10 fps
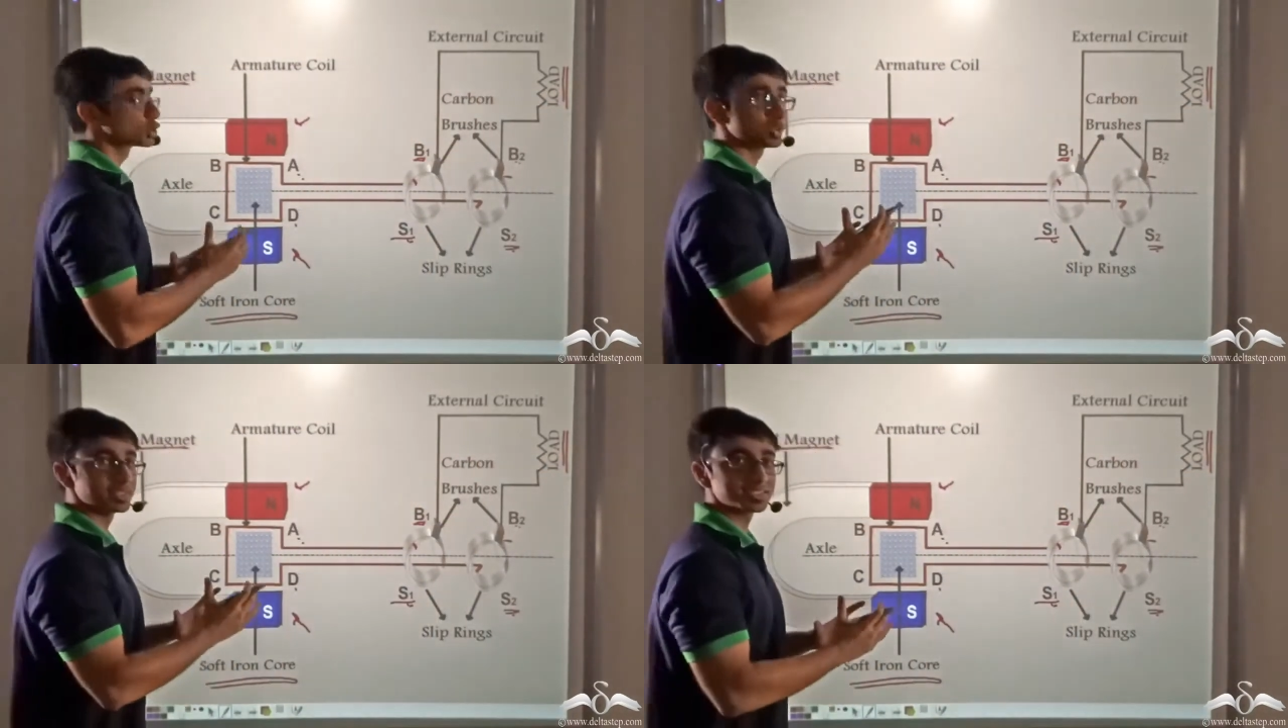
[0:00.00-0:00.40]

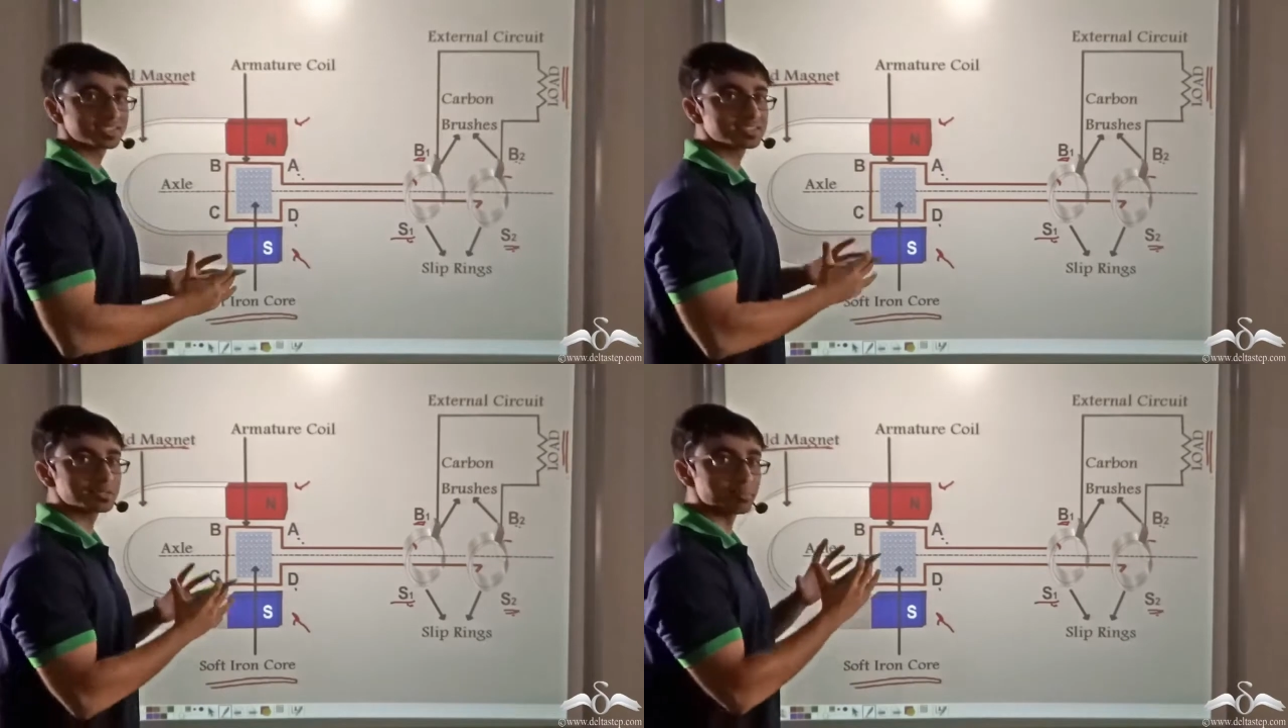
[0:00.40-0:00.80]
So this
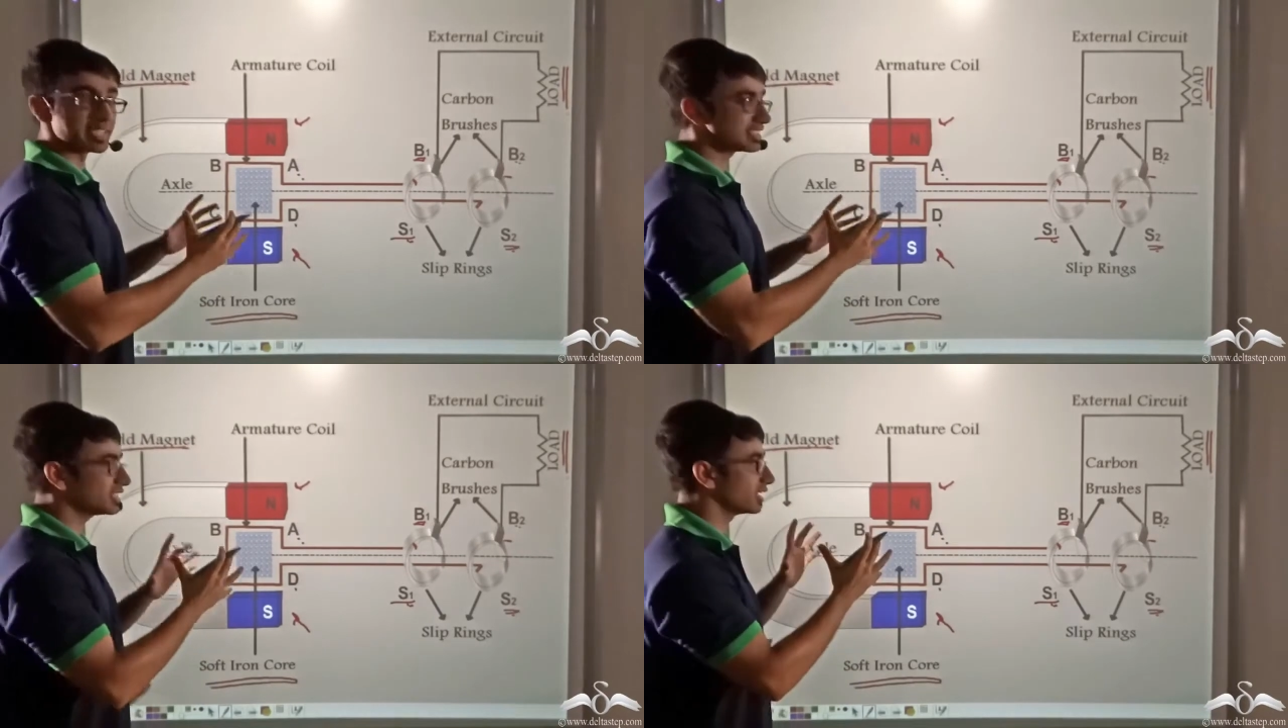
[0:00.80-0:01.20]
is the
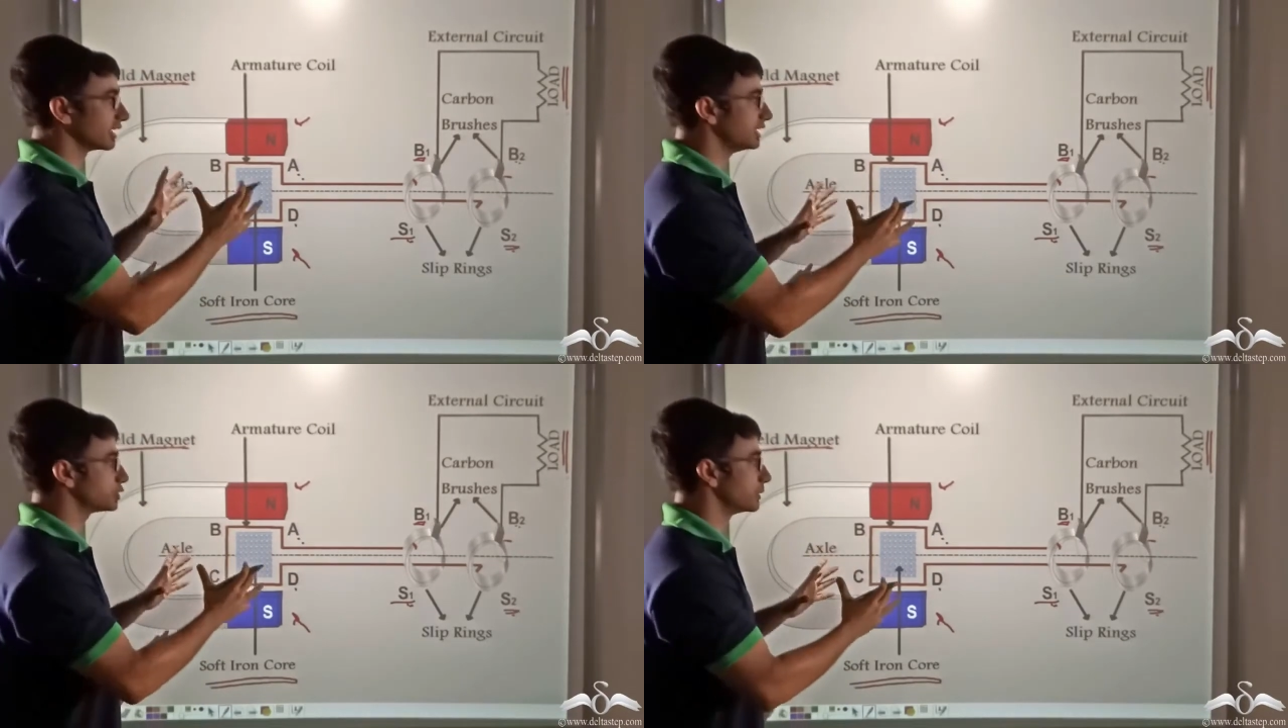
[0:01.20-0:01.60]
basic
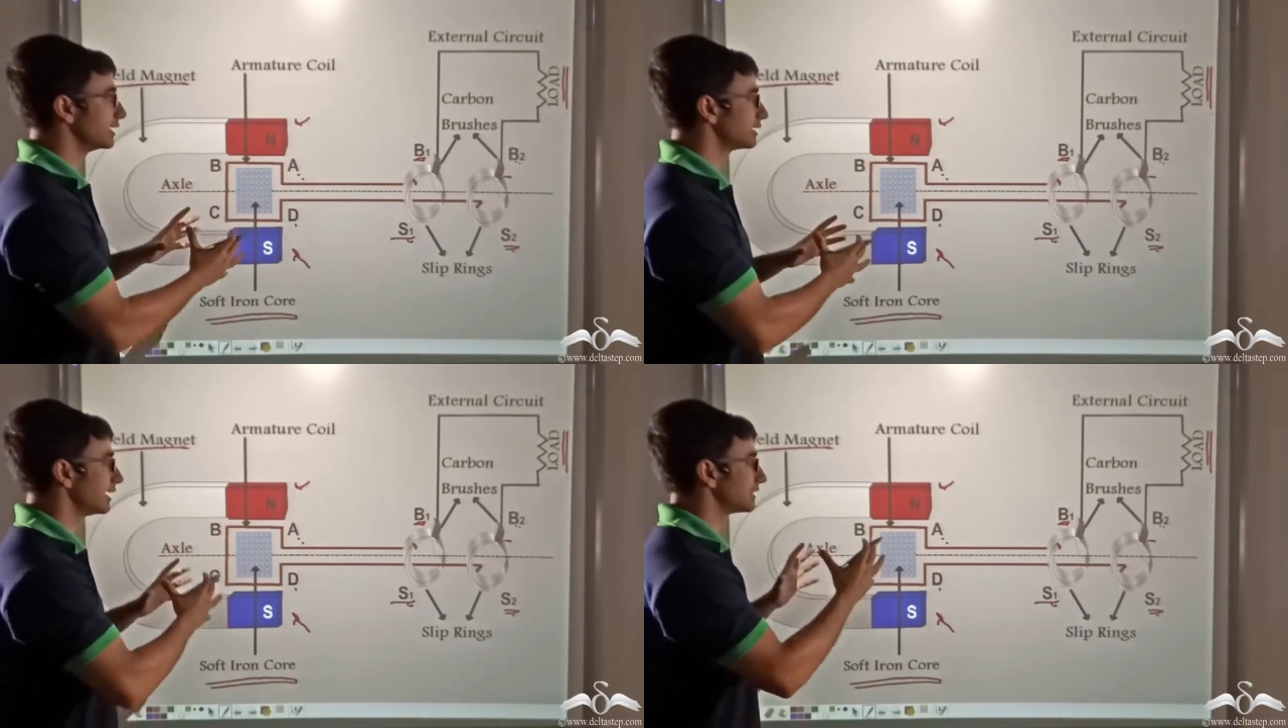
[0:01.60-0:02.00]
arrangement